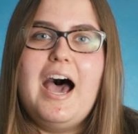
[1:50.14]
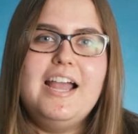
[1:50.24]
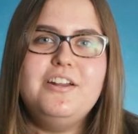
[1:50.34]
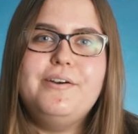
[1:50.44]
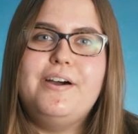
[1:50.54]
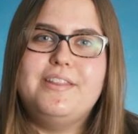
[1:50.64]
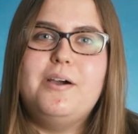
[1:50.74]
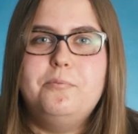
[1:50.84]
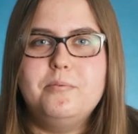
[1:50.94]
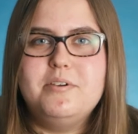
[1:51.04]
I know how
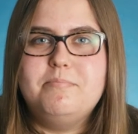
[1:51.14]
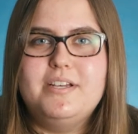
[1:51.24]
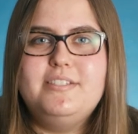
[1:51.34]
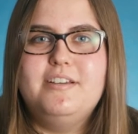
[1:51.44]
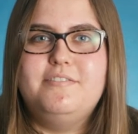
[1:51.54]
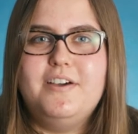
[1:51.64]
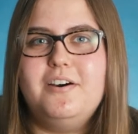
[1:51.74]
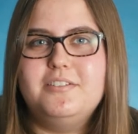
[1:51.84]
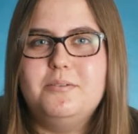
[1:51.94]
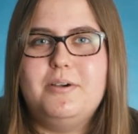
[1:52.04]
that woman must have
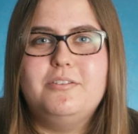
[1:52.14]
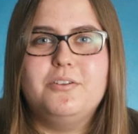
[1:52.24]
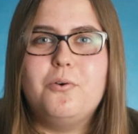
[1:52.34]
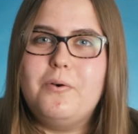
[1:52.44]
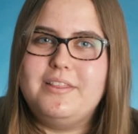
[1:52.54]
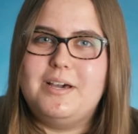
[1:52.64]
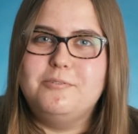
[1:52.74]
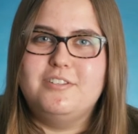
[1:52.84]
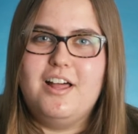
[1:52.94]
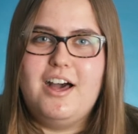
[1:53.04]
felt about the coin that
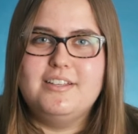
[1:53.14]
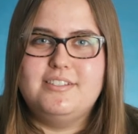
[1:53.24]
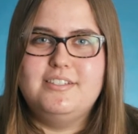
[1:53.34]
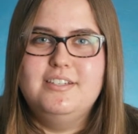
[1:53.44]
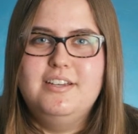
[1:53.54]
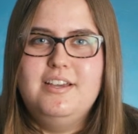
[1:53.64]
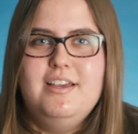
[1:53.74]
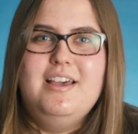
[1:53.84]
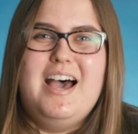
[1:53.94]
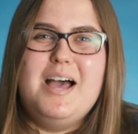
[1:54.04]
was lost.
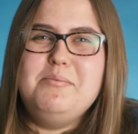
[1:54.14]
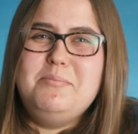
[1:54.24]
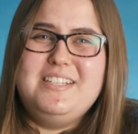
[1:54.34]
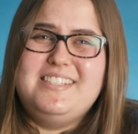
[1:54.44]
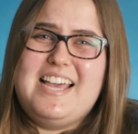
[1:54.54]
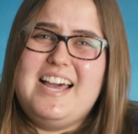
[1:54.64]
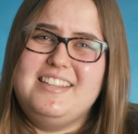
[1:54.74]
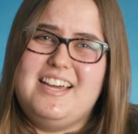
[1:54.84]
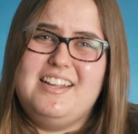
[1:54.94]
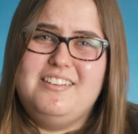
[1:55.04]
I'm a bit
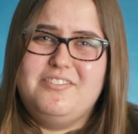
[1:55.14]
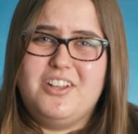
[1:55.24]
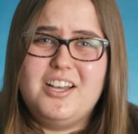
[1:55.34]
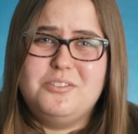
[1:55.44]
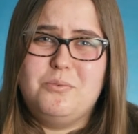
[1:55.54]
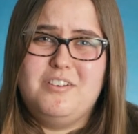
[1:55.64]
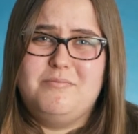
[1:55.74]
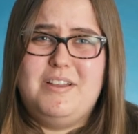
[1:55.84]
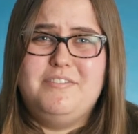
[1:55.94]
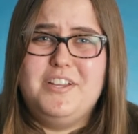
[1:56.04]
sad that I've lost one
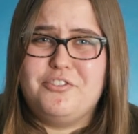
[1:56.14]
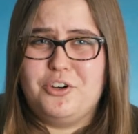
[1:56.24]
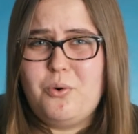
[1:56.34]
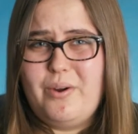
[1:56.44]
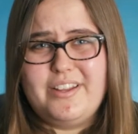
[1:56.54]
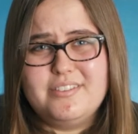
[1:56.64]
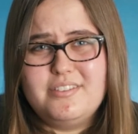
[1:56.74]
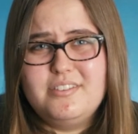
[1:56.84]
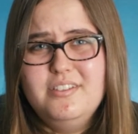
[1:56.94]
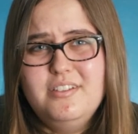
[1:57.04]
of my favorite
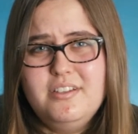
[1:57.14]
coins.